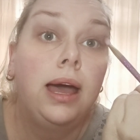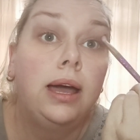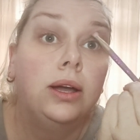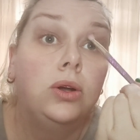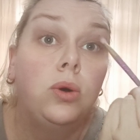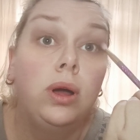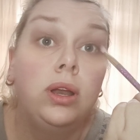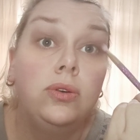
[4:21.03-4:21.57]

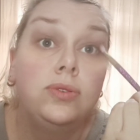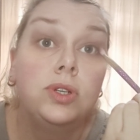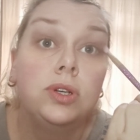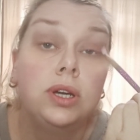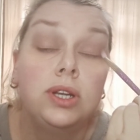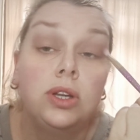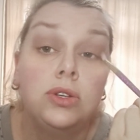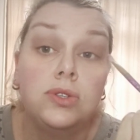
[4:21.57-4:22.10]
quite often
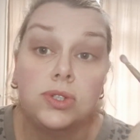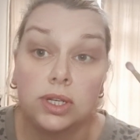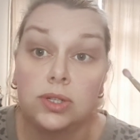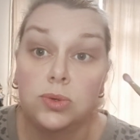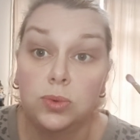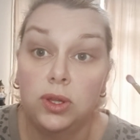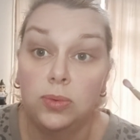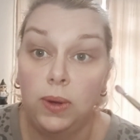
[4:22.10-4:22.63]
I don't
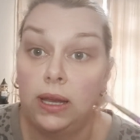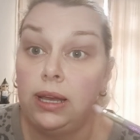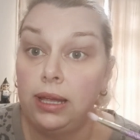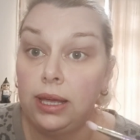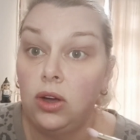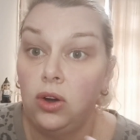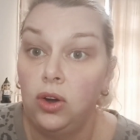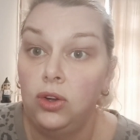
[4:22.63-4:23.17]
sit with my
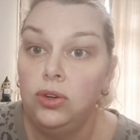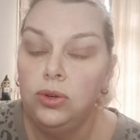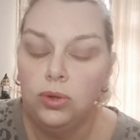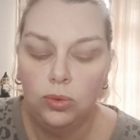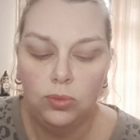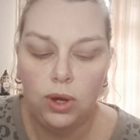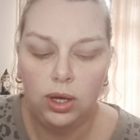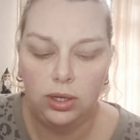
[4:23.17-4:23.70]
leg on
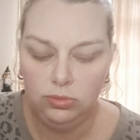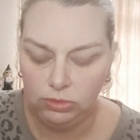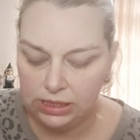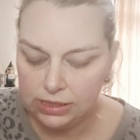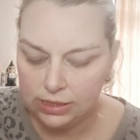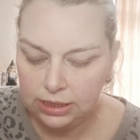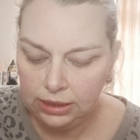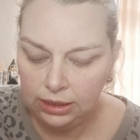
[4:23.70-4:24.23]
while I'm
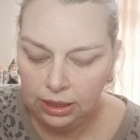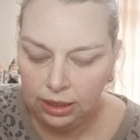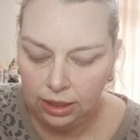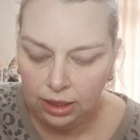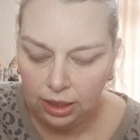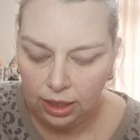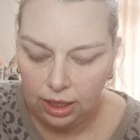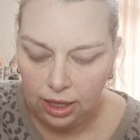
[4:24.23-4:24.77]
resting.
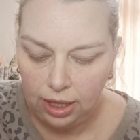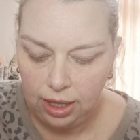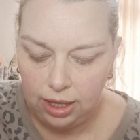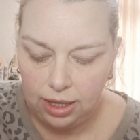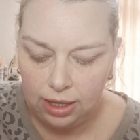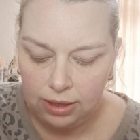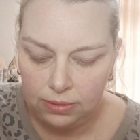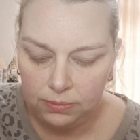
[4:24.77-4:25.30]

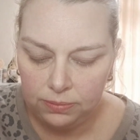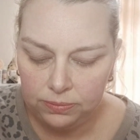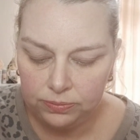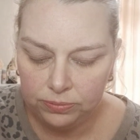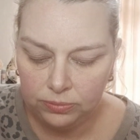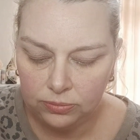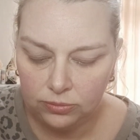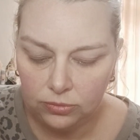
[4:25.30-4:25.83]

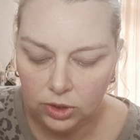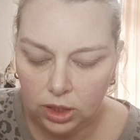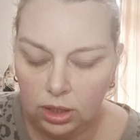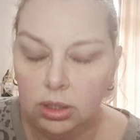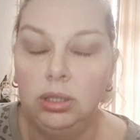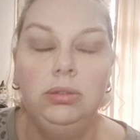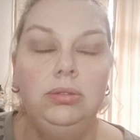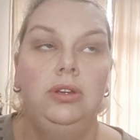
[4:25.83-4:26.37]

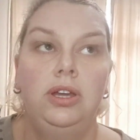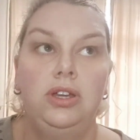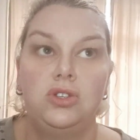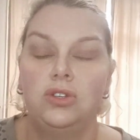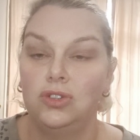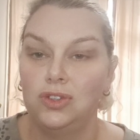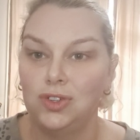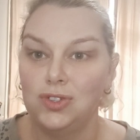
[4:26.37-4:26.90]
I
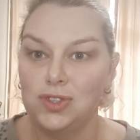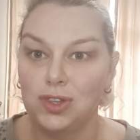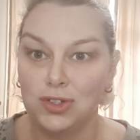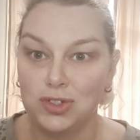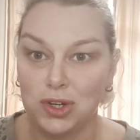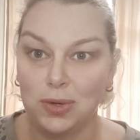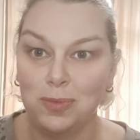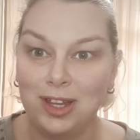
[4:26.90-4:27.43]
shouldn't use the
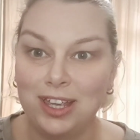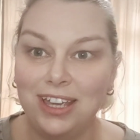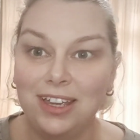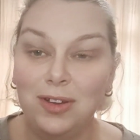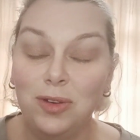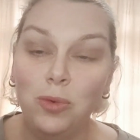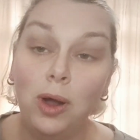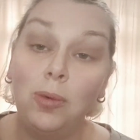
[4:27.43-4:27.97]
term
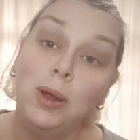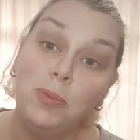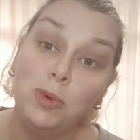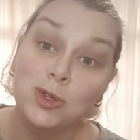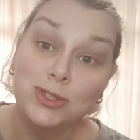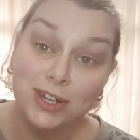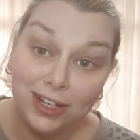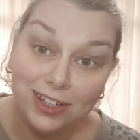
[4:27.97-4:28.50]
leg while my
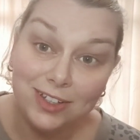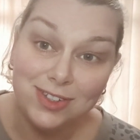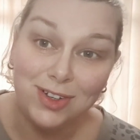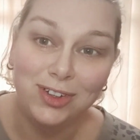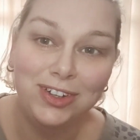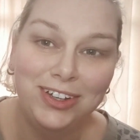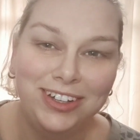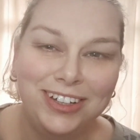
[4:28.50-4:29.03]
prosthetic is
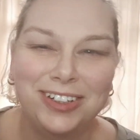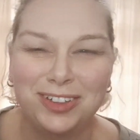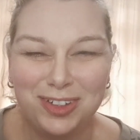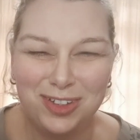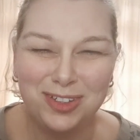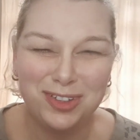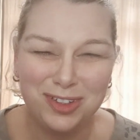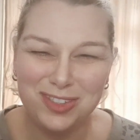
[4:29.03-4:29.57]
on,
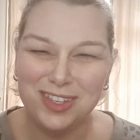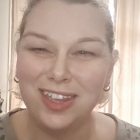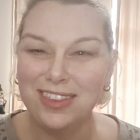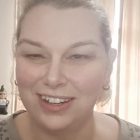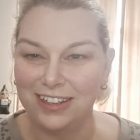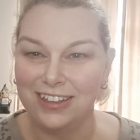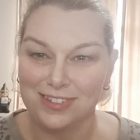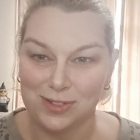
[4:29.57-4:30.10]
because the other
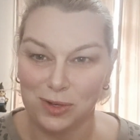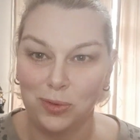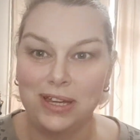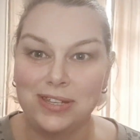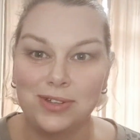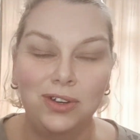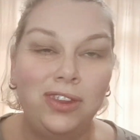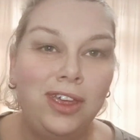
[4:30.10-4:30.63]
leg is
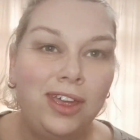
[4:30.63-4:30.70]
always on.